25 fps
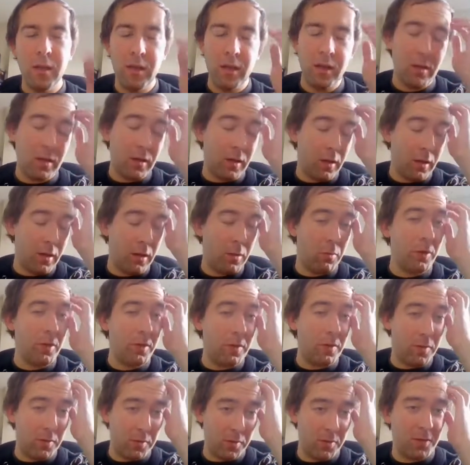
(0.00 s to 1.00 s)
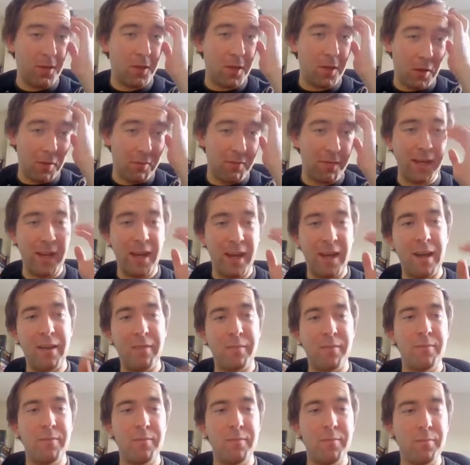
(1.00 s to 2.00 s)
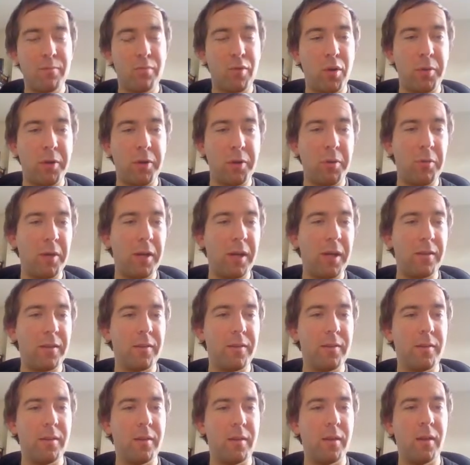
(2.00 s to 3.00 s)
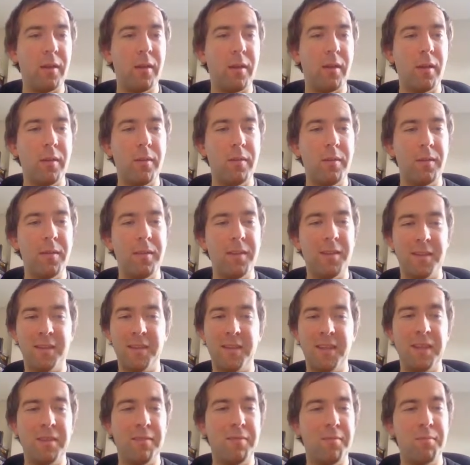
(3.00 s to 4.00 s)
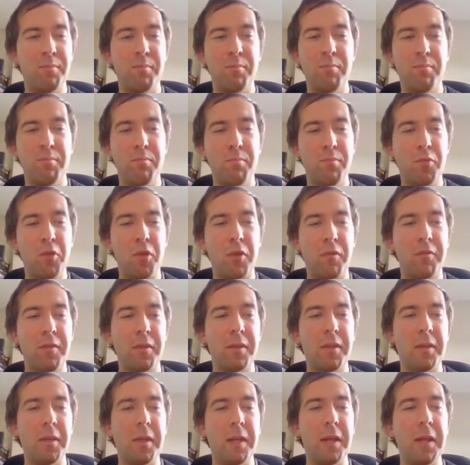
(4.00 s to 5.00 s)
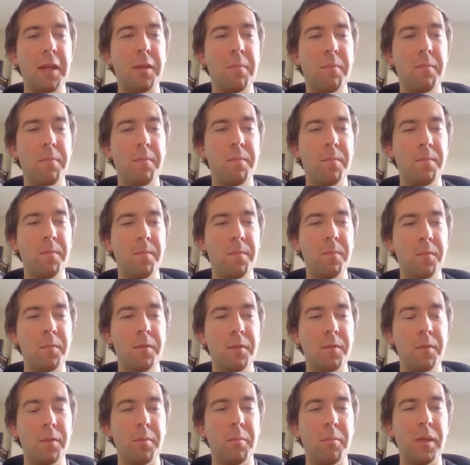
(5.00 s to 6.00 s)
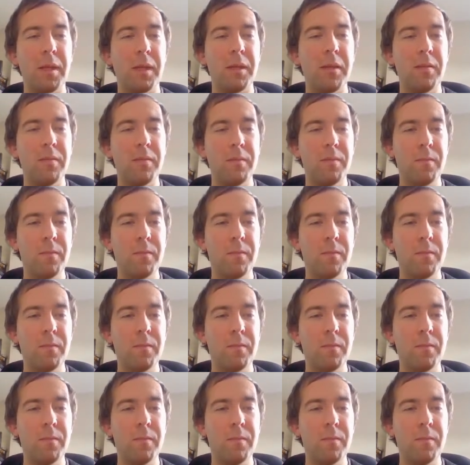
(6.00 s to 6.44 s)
What does coffee have property-wise? Let's give coffee a name, the bean.